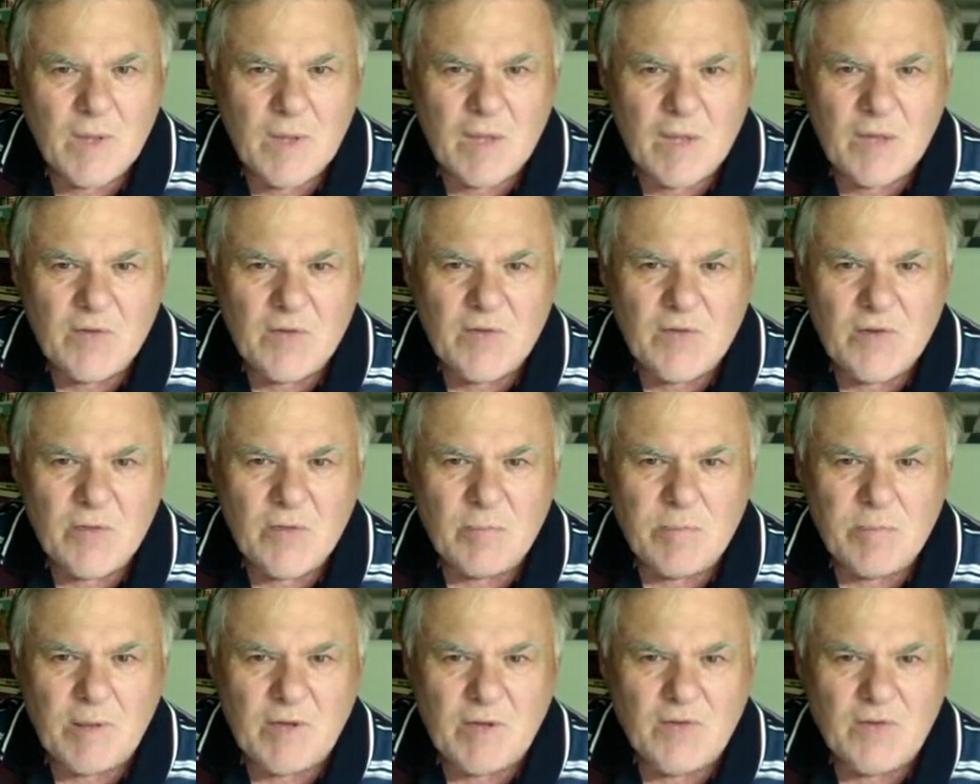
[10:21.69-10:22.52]
So he
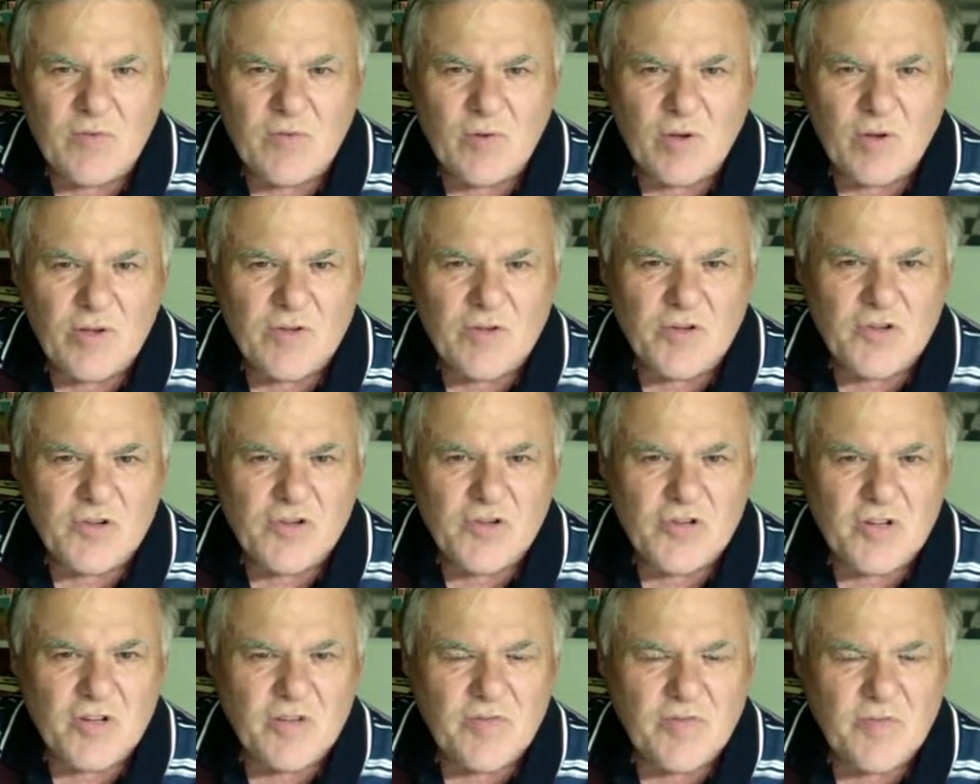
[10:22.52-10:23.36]
plays knight to
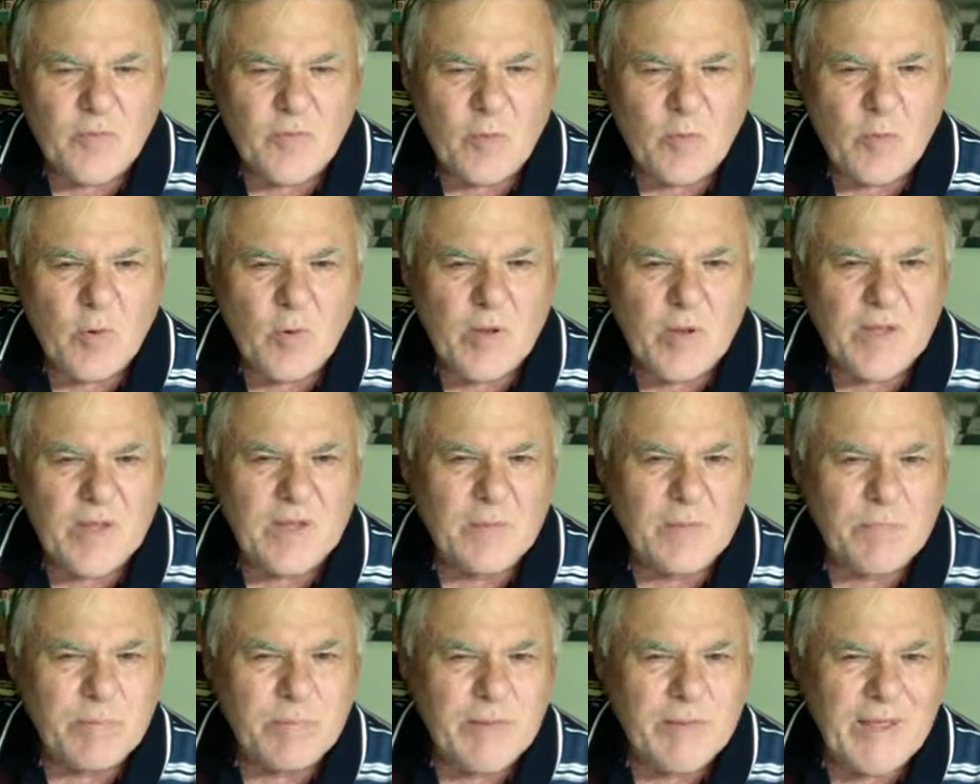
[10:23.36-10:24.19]
g4, and the
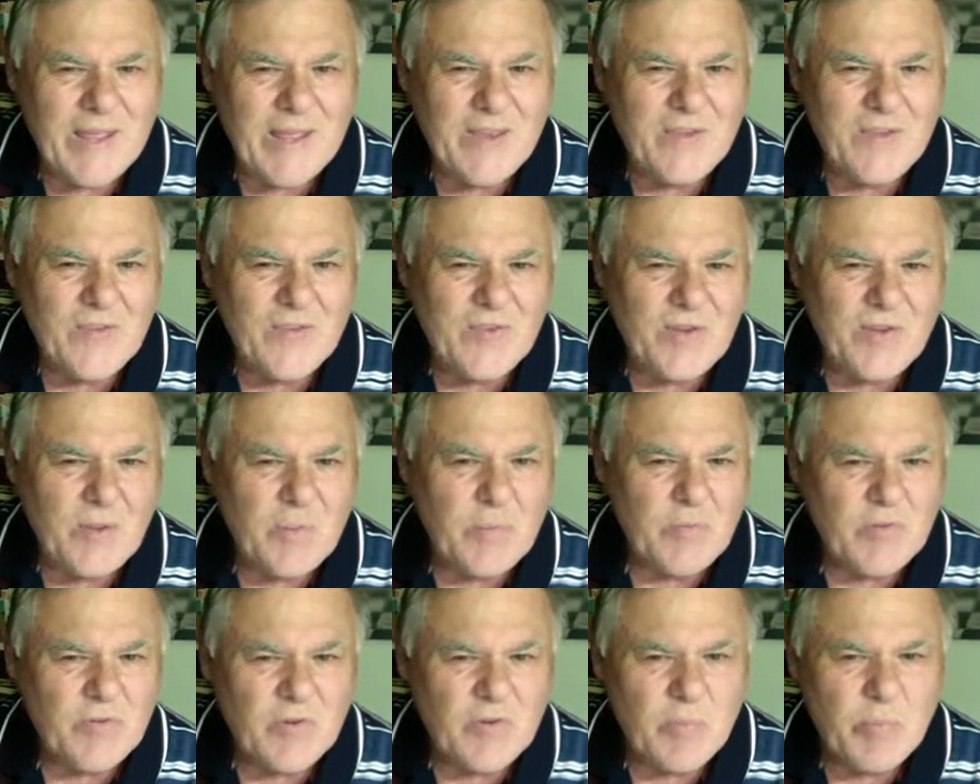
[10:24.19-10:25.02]
plan seems
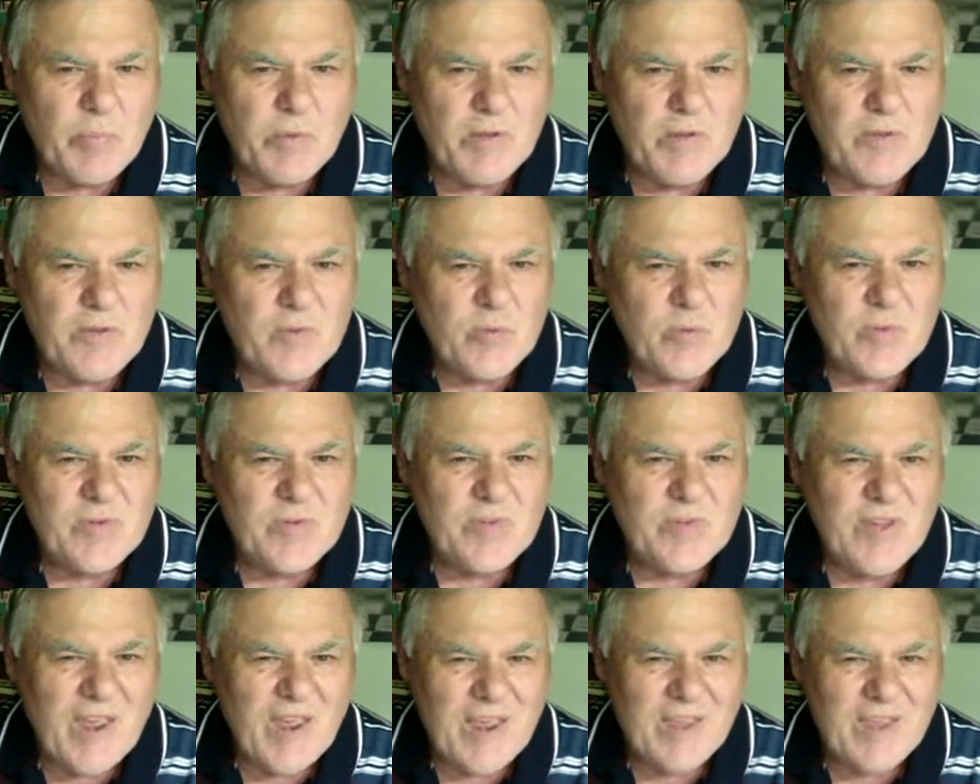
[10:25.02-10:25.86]
to be to
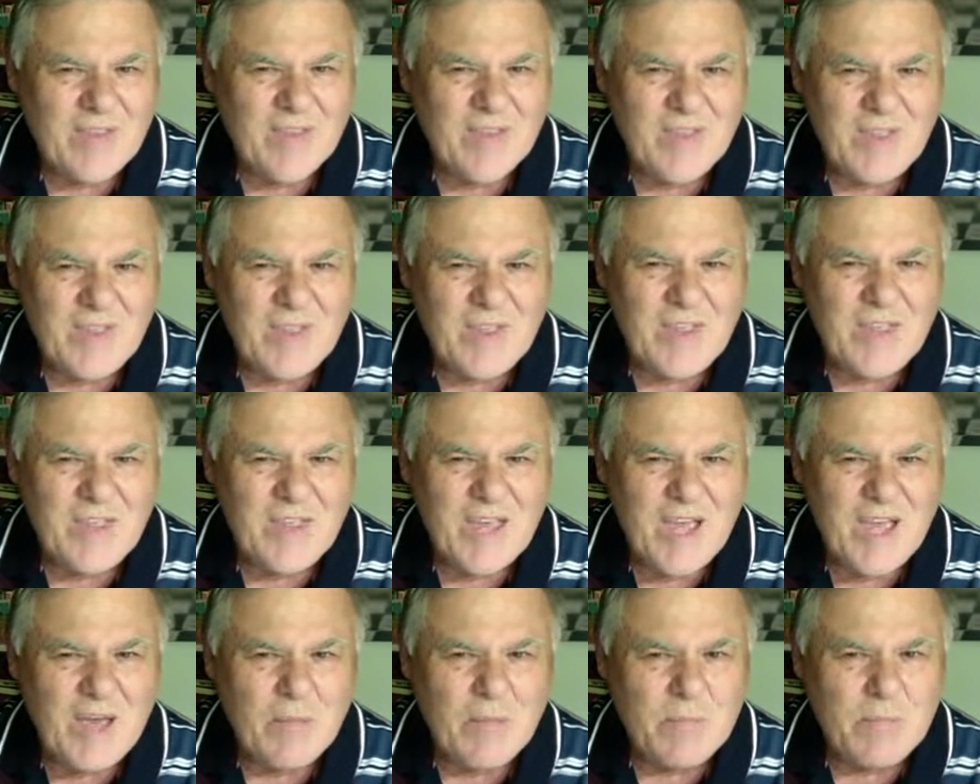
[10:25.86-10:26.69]
attack the
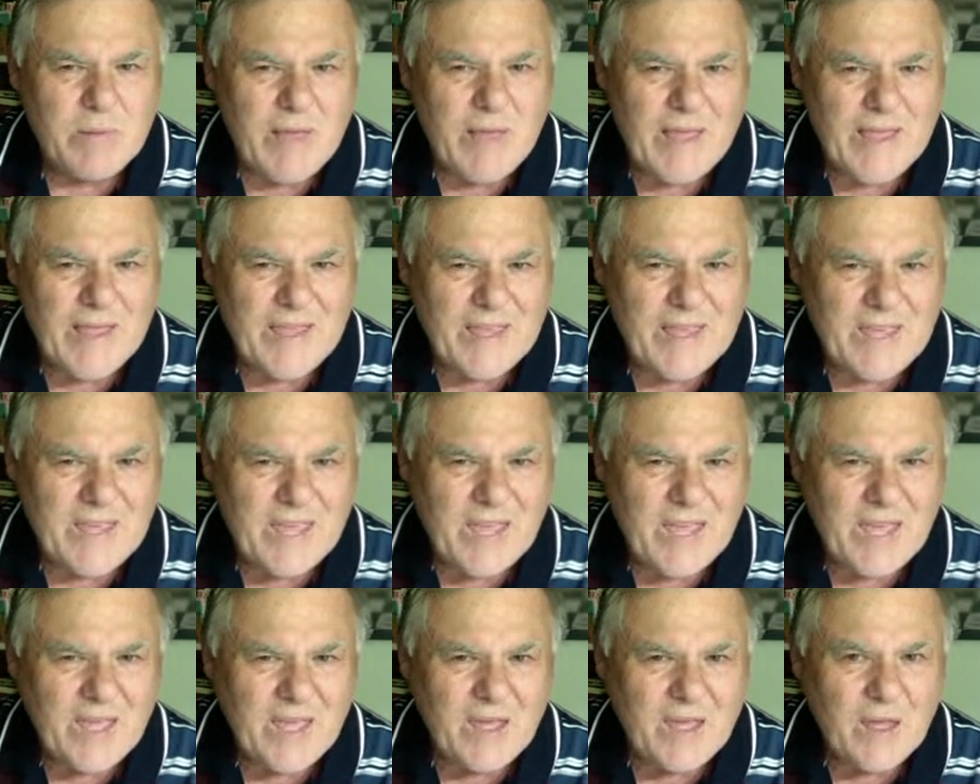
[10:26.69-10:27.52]
black
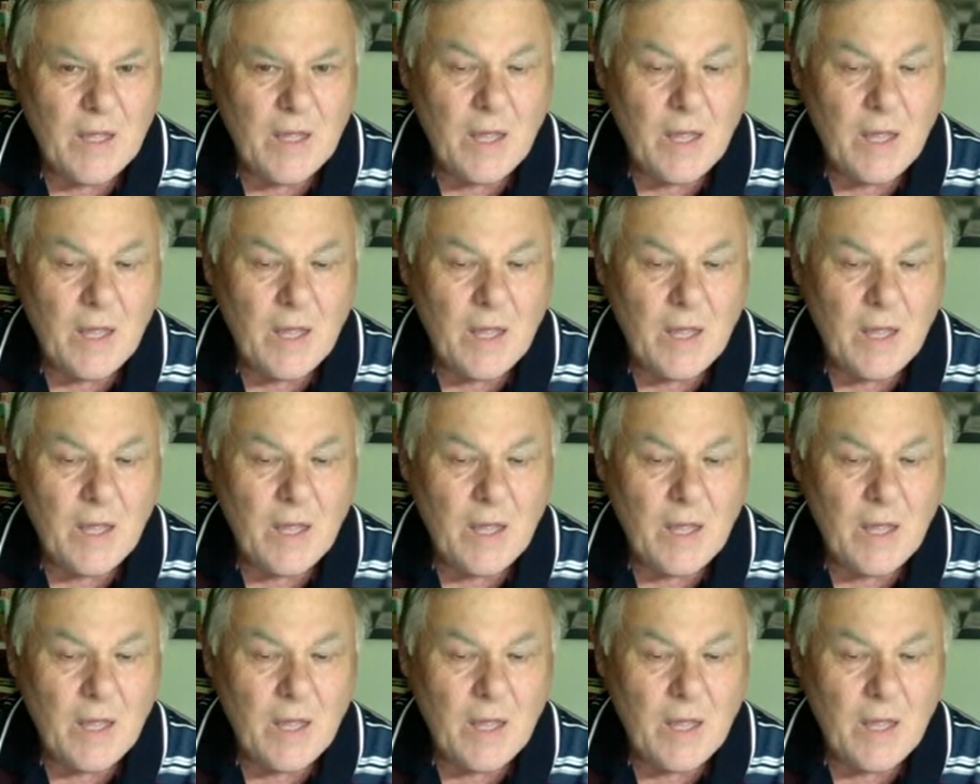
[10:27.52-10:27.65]
king.